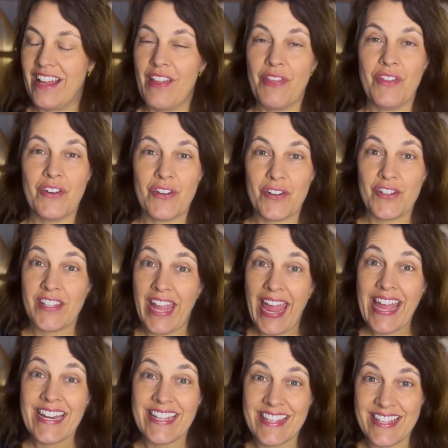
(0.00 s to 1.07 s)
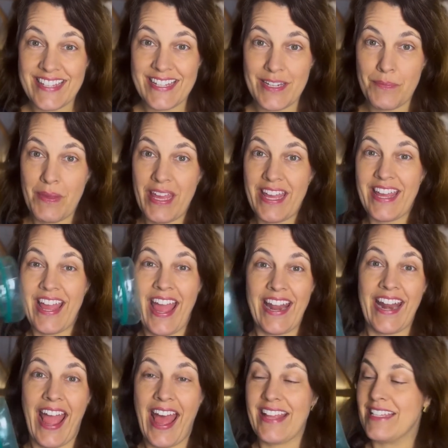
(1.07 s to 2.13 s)
the nurse handed this to me and
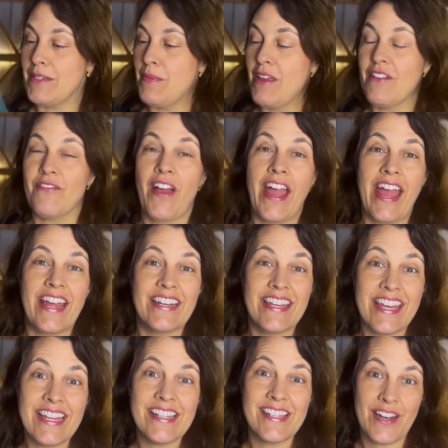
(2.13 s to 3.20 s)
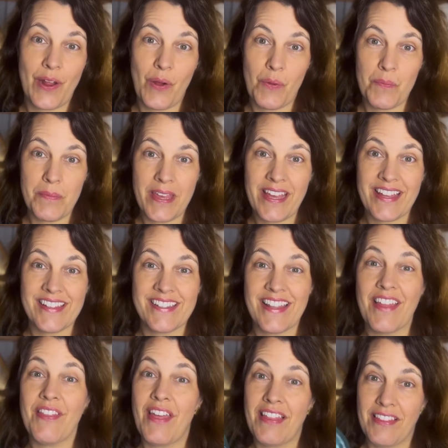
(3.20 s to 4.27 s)
asked me if I had kids at home because
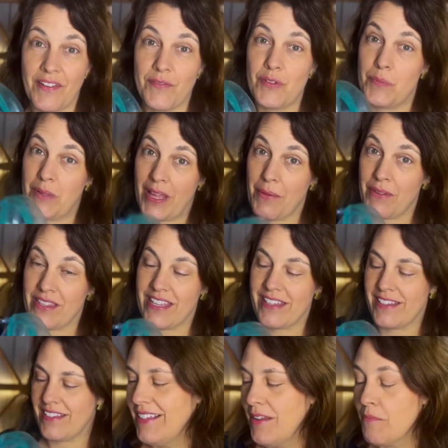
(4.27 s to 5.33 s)
they love to play with this.